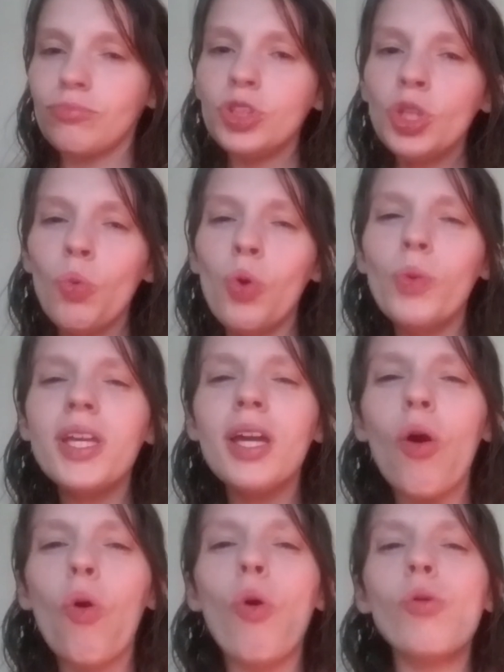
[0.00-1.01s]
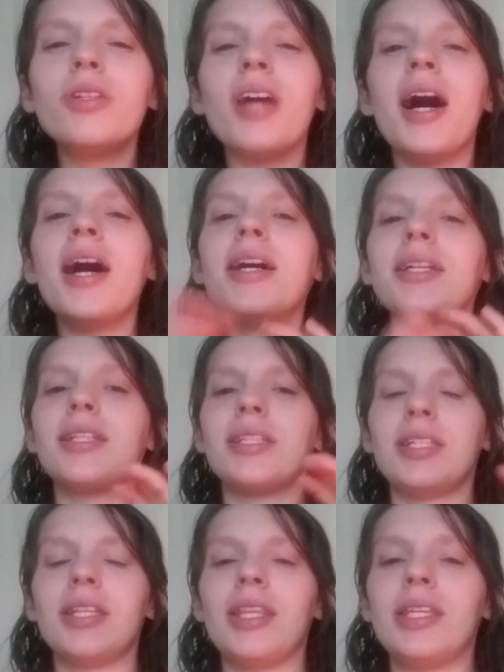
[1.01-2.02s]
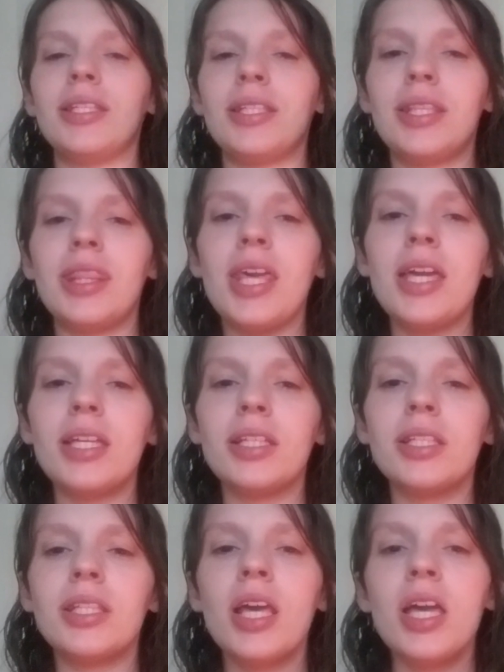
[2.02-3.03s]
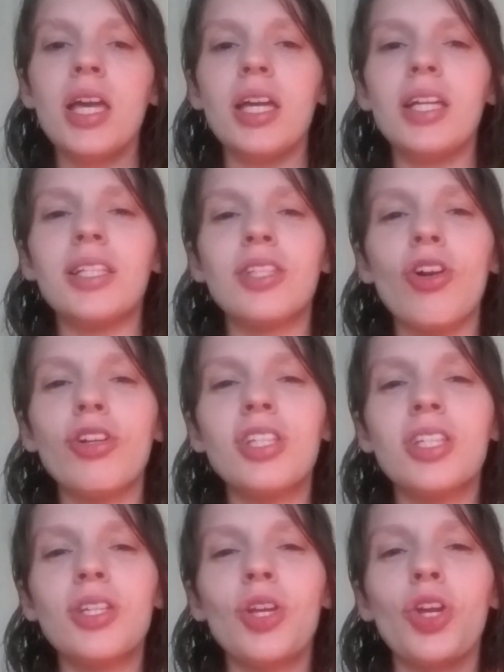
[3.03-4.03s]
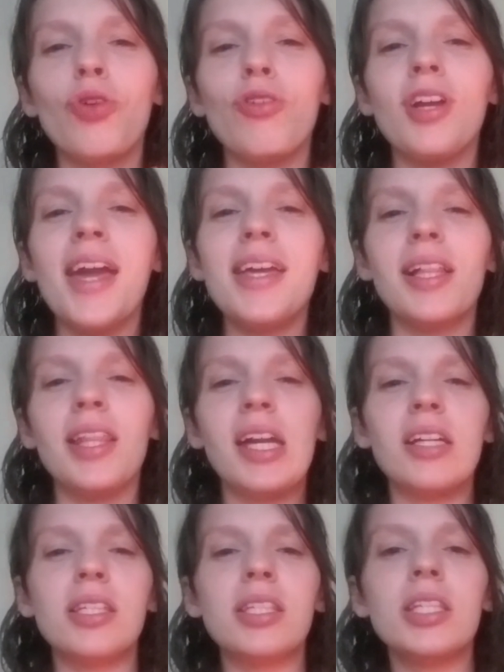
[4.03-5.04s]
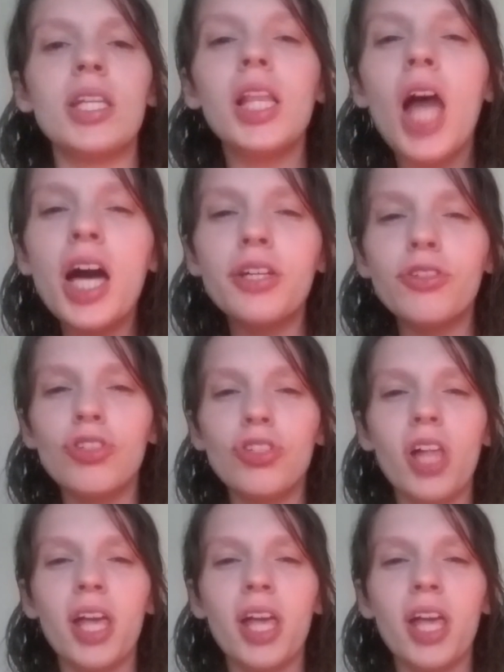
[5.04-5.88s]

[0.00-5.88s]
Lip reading: when we hold on to these things, it starts to create like a sludge,